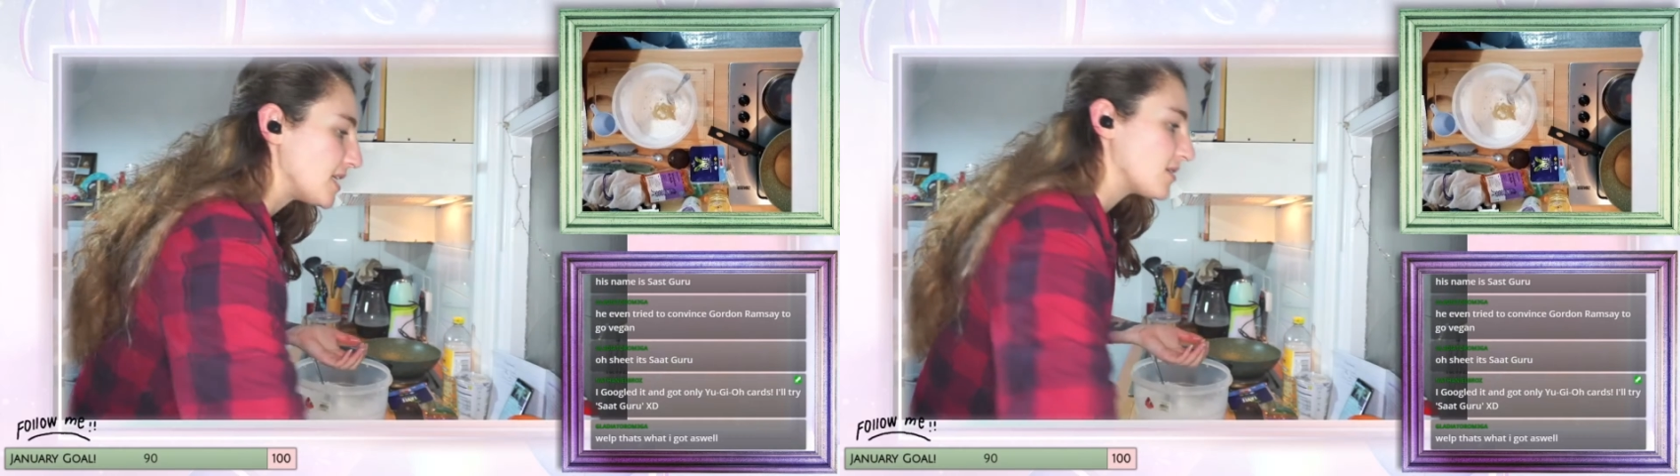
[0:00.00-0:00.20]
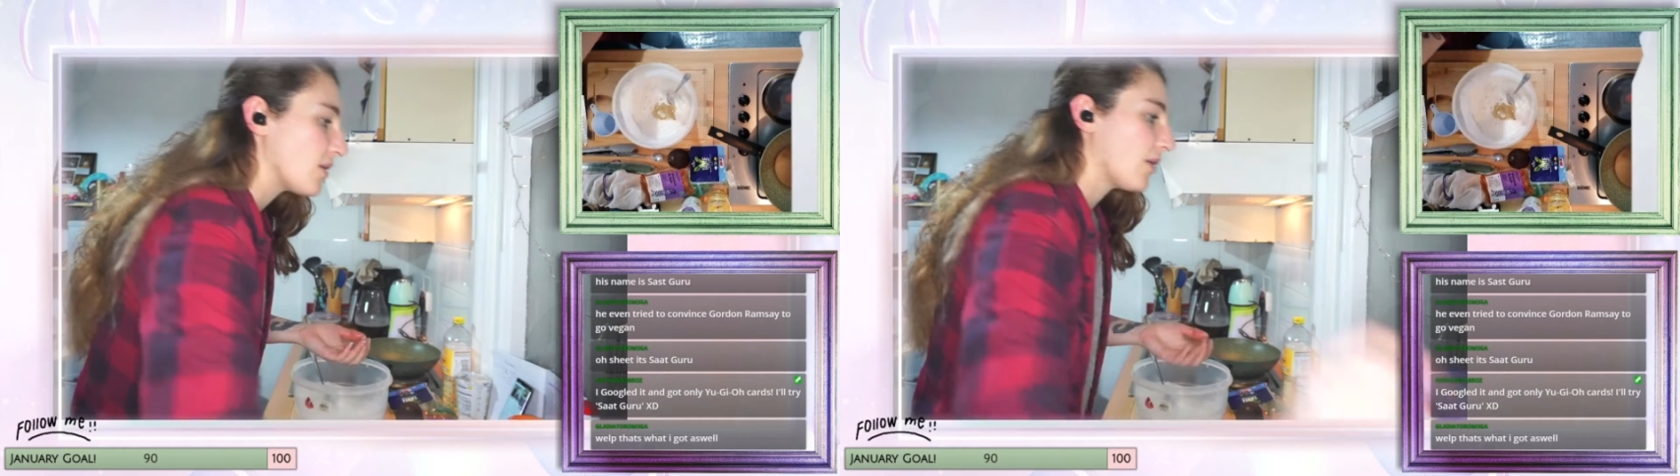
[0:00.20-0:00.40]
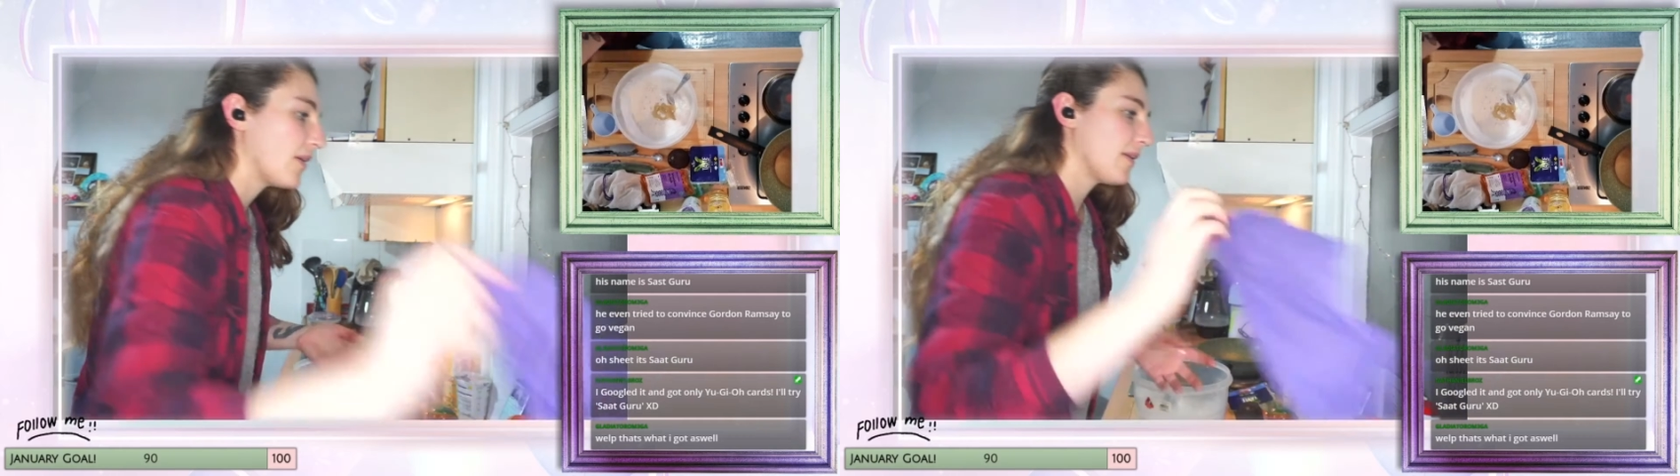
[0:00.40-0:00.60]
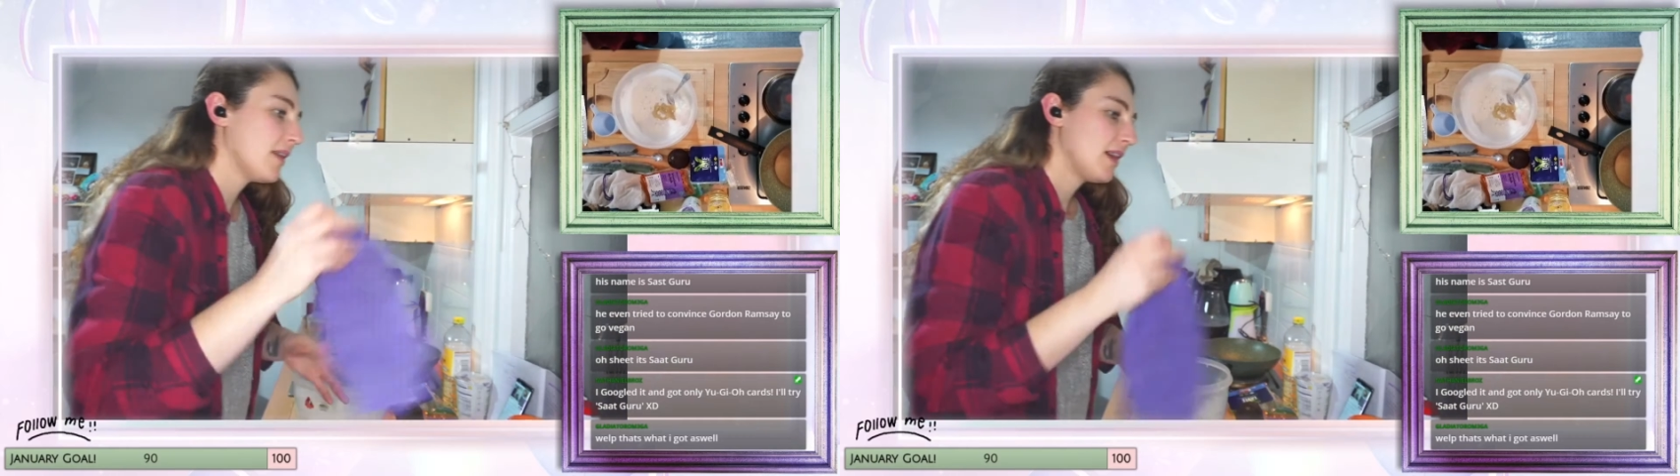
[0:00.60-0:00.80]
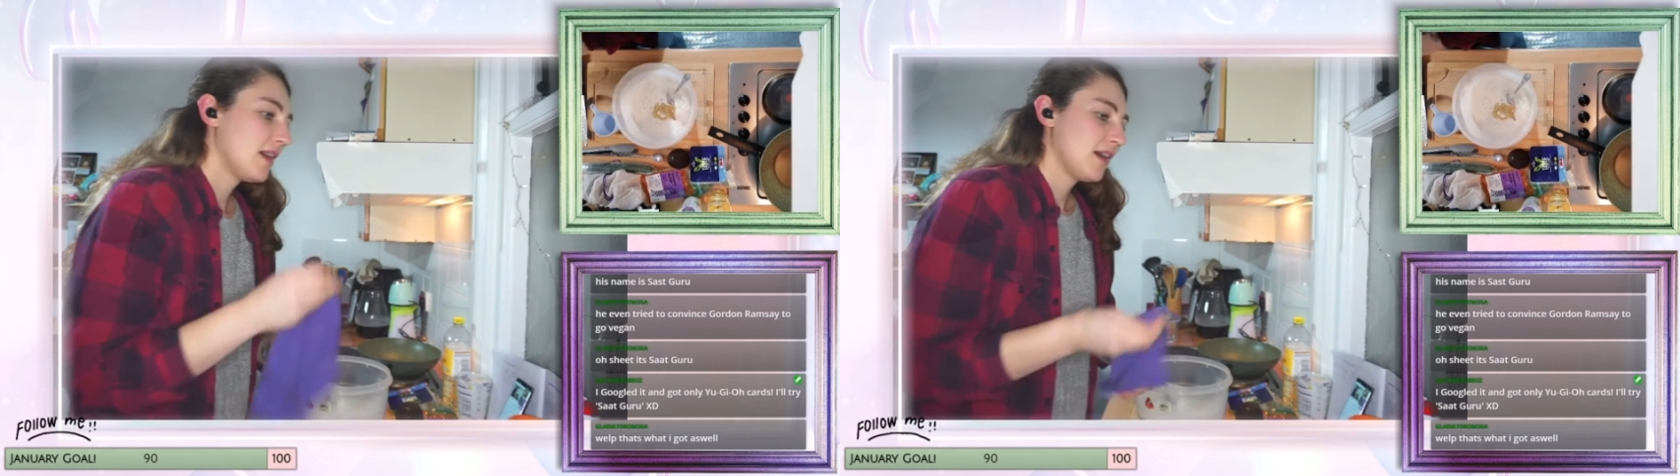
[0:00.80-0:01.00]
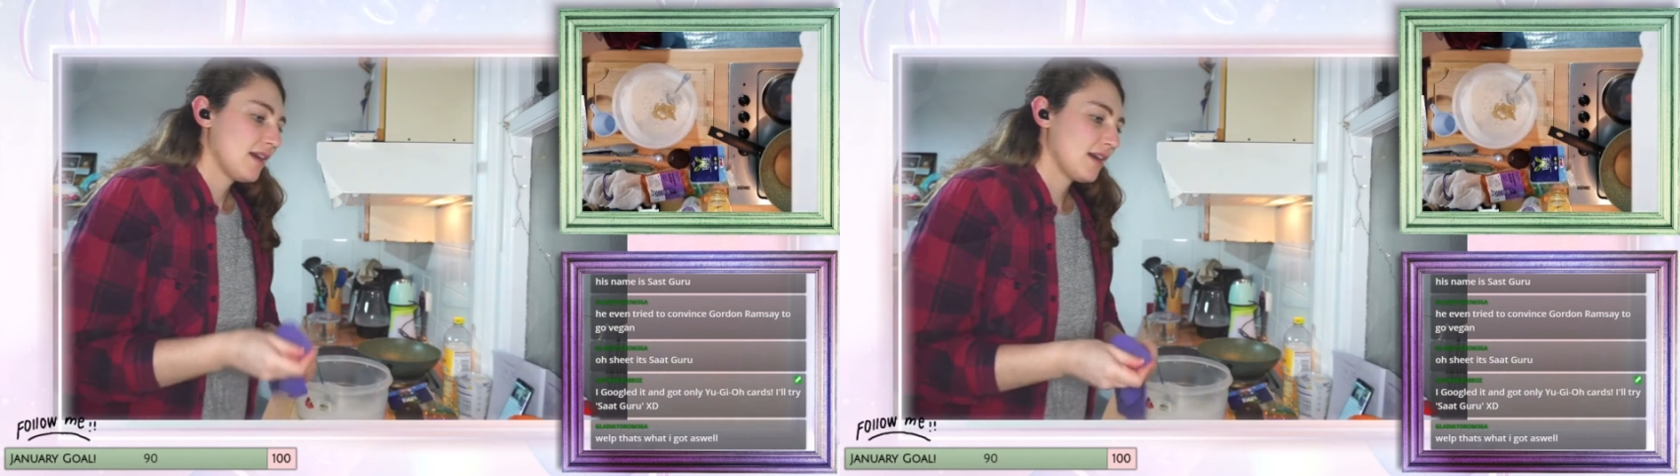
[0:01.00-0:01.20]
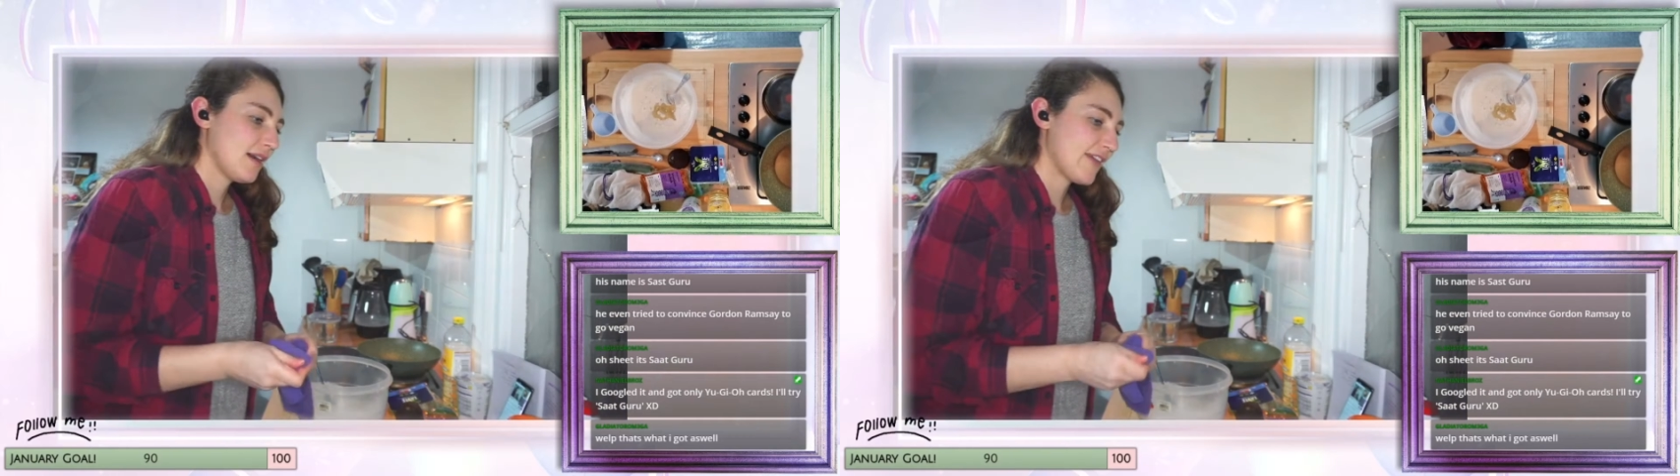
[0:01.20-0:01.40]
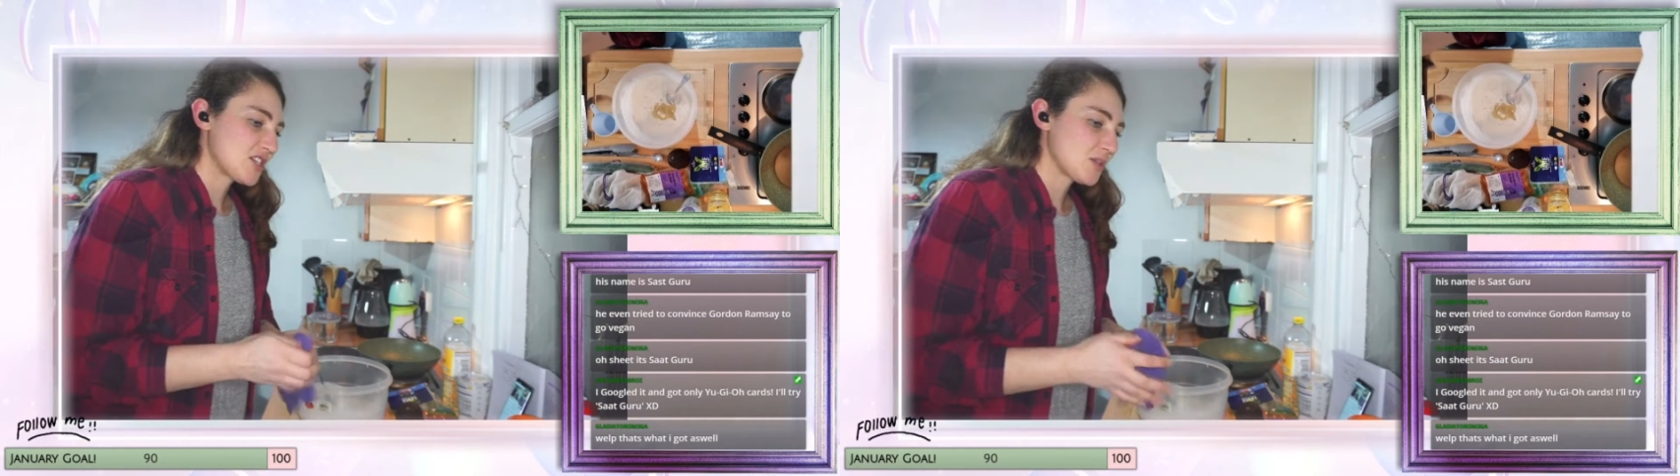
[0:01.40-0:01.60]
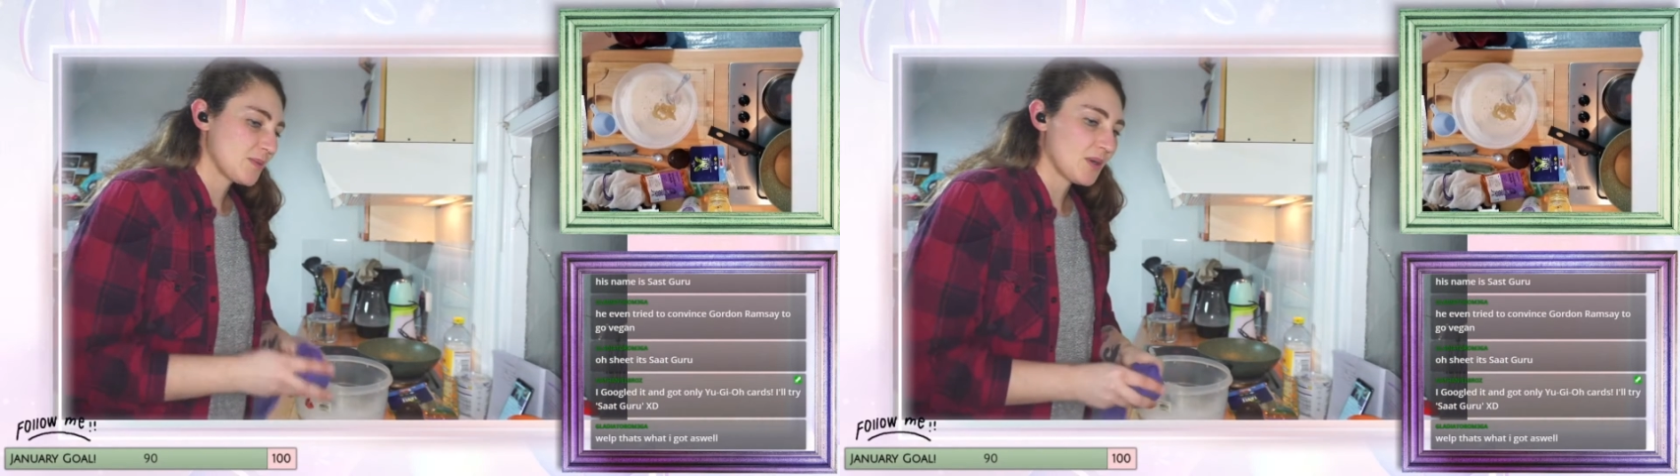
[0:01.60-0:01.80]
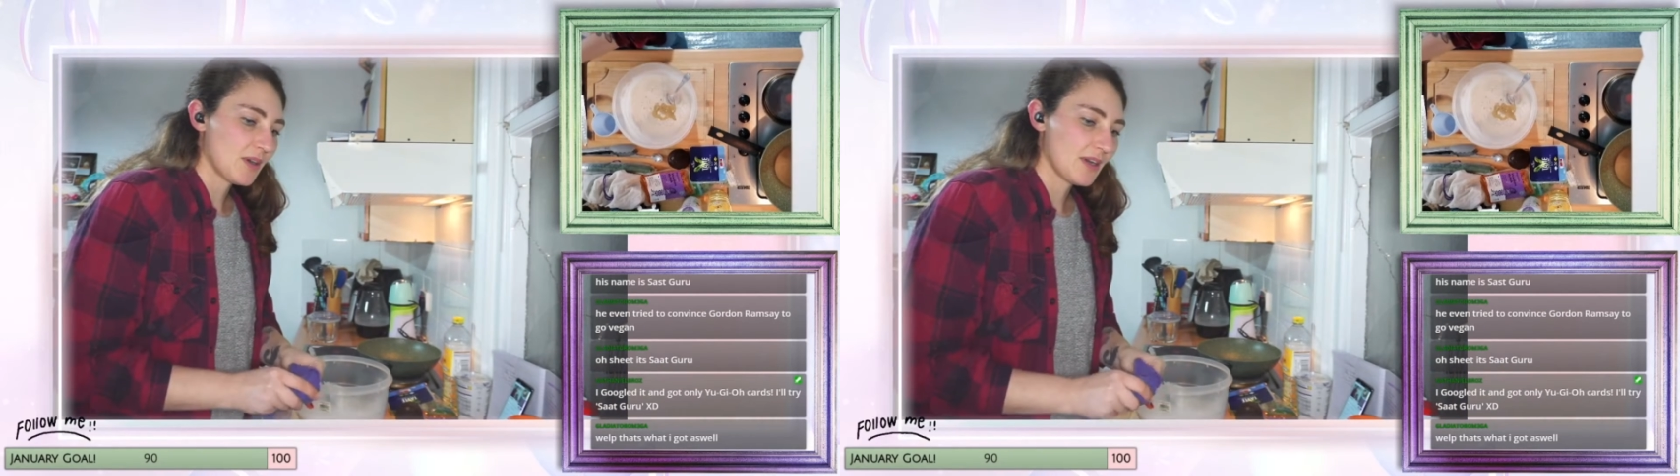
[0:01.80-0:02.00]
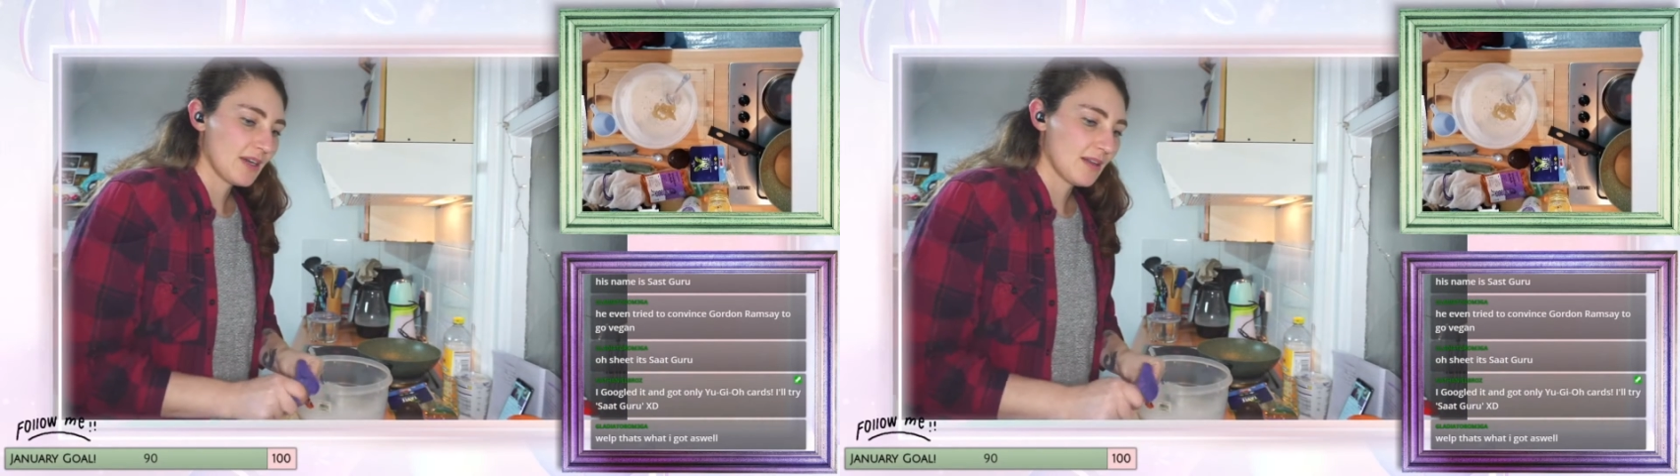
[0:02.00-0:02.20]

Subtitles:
oil, vegetable oil,